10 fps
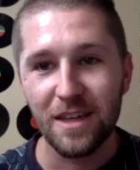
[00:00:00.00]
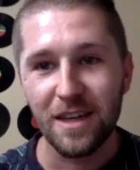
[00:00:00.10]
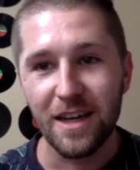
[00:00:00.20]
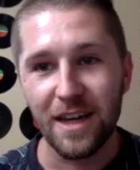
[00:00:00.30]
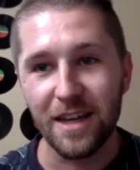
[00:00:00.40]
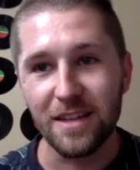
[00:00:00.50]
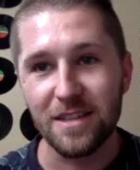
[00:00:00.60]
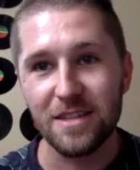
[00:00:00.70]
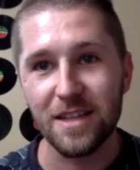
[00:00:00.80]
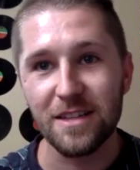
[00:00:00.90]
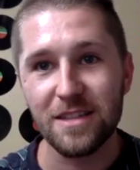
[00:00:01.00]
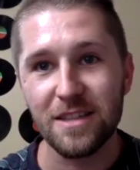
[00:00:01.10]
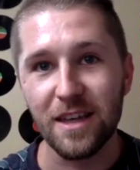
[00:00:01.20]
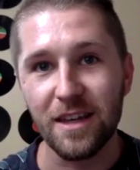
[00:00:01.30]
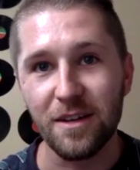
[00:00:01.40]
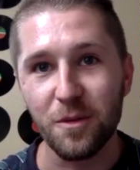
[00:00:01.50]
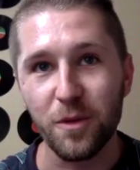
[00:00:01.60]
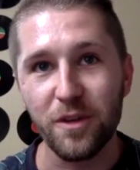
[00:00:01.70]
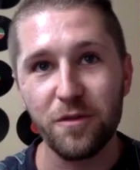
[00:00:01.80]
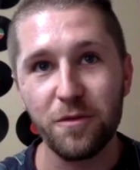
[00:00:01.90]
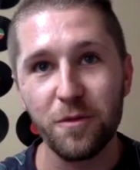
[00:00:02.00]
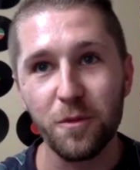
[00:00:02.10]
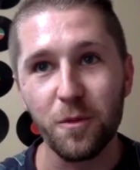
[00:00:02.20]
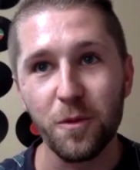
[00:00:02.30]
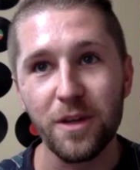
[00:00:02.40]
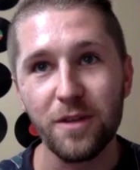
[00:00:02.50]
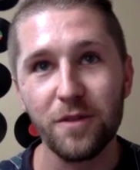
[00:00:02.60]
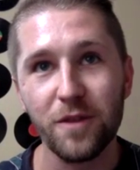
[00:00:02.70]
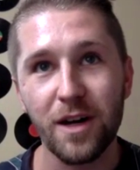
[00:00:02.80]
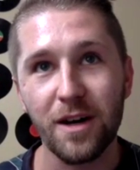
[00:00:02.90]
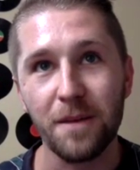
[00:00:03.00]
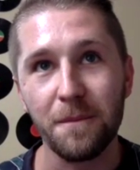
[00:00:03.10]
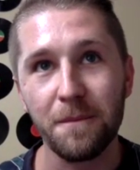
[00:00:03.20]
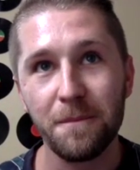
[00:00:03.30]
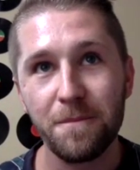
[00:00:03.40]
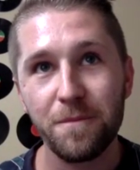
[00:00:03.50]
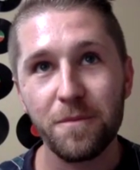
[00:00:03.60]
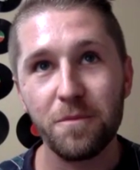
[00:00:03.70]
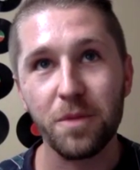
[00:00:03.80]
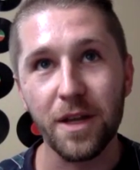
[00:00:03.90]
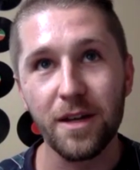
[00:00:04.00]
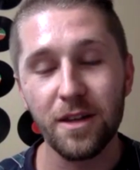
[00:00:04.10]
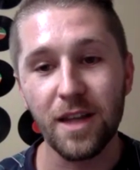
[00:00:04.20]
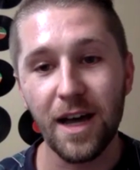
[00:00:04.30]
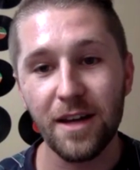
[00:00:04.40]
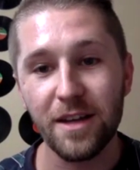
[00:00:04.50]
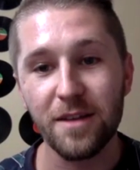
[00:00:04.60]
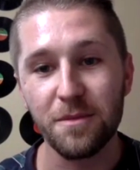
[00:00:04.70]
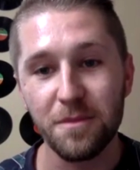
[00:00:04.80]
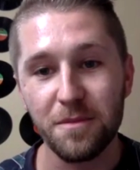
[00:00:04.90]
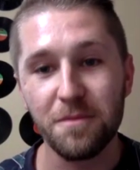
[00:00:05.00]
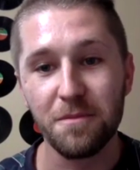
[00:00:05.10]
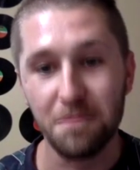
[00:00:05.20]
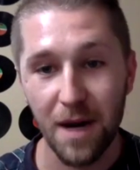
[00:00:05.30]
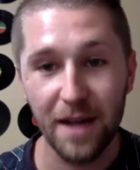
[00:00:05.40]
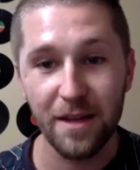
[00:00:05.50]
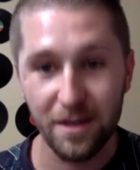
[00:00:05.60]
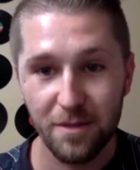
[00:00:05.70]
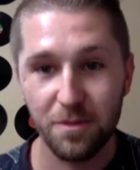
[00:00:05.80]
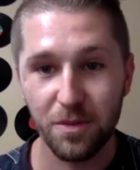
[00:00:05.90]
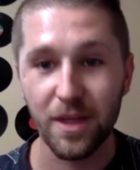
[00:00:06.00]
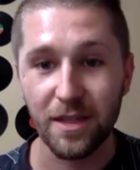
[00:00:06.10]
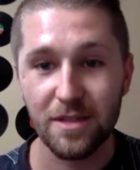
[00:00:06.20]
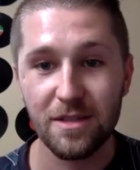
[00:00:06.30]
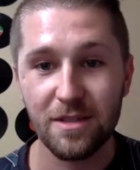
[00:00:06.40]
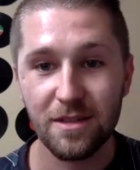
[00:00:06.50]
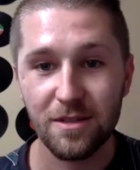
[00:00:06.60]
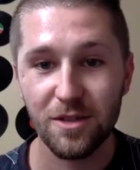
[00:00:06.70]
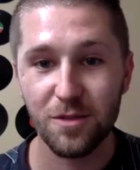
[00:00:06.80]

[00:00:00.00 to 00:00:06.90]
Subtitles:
And since then, we've played a lot in my place, mm-hmm. just